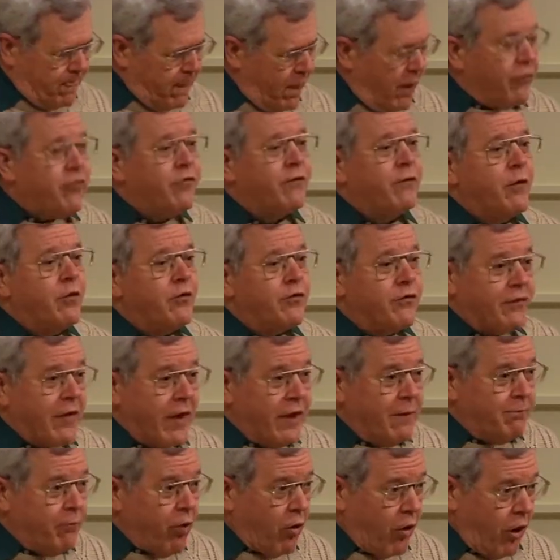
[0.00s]
Huntsville
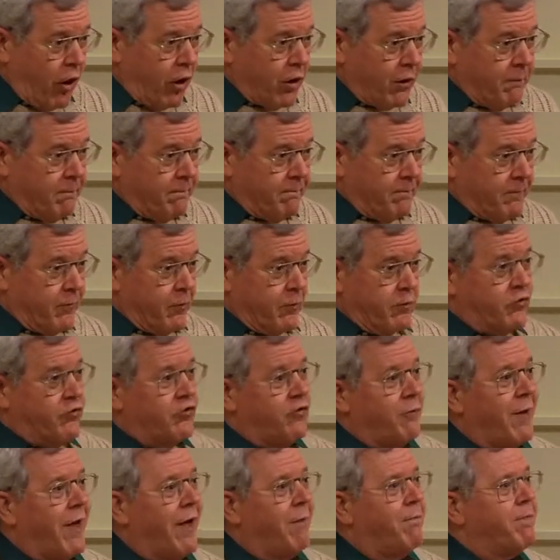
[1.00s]
State Park, which
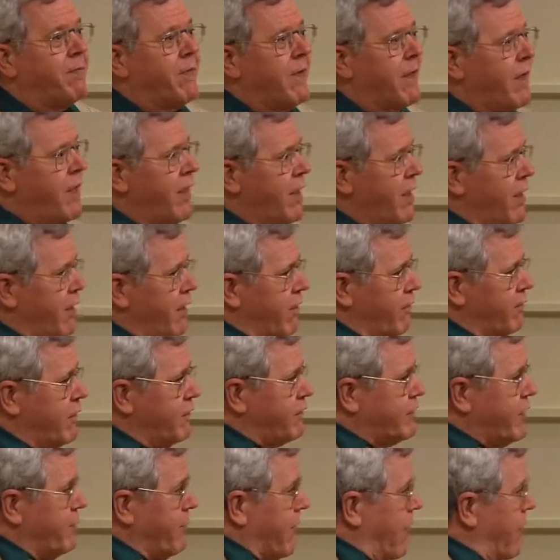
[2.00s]
is about
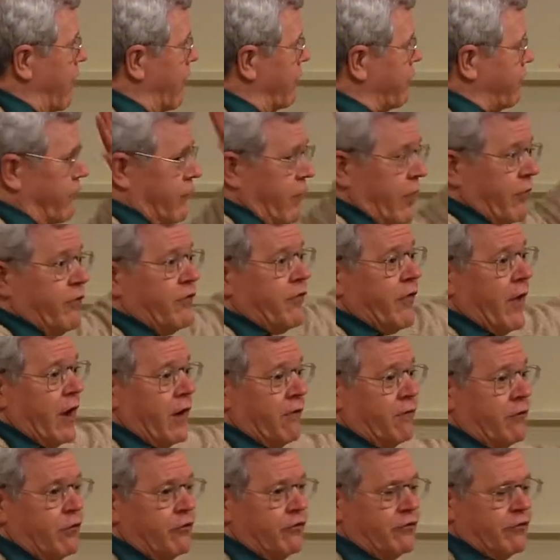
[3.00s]
50 miles on the other side
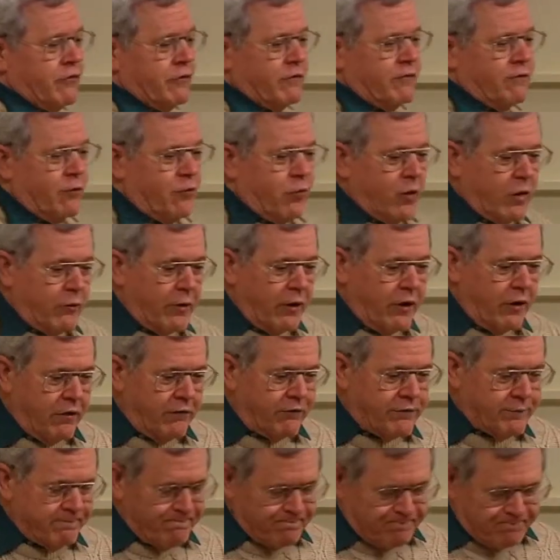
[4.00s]
of Houston from where we
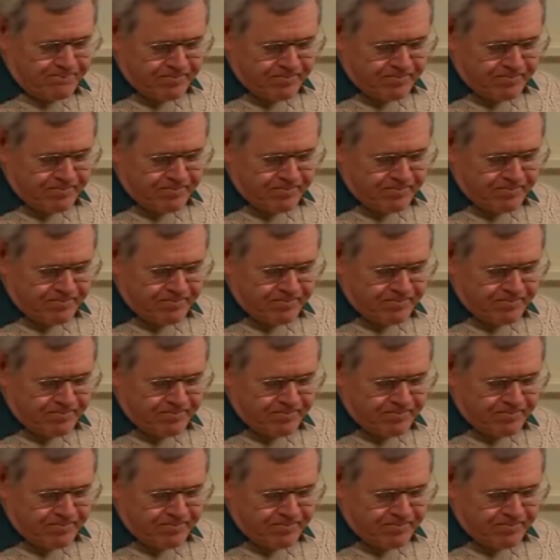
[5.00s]
live.